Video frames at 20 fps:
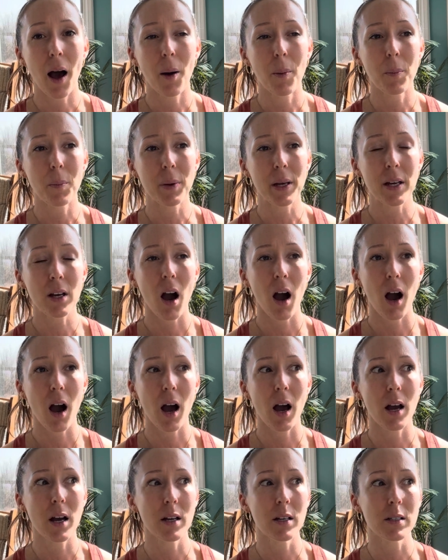
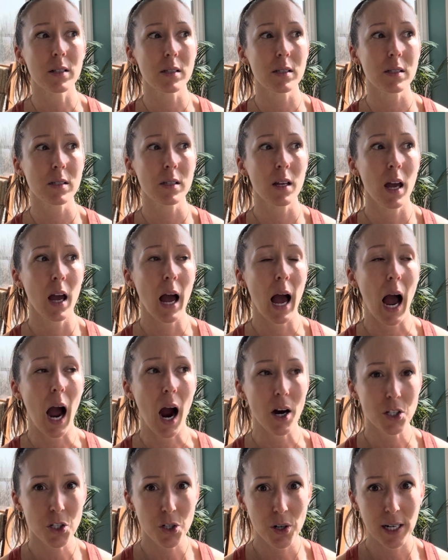because
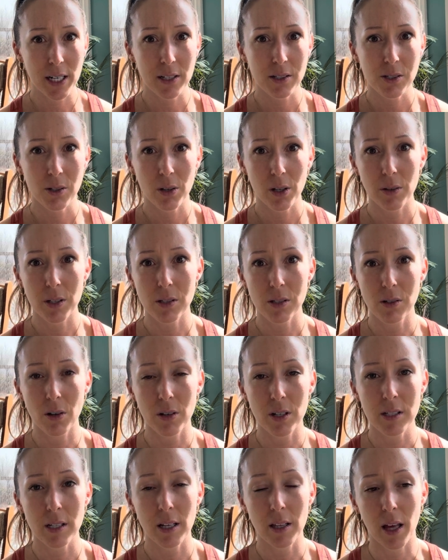our training studio is
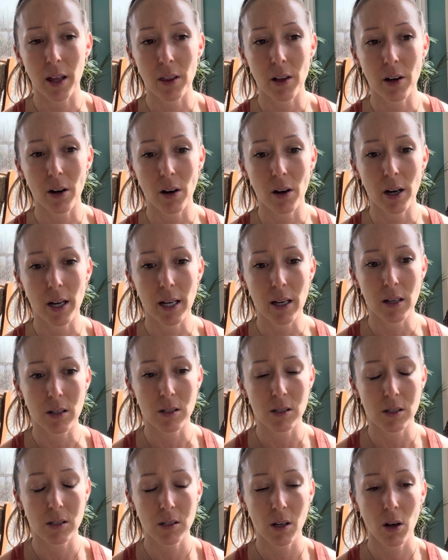noticing that there
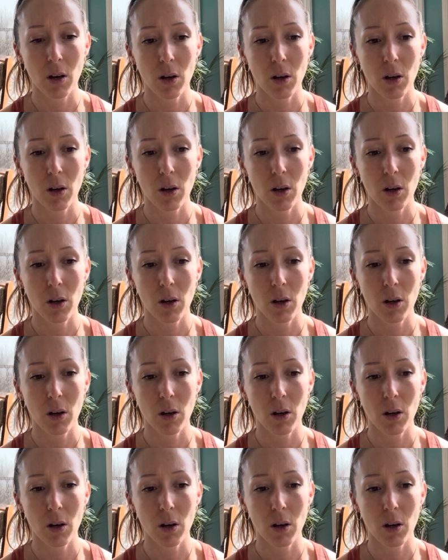is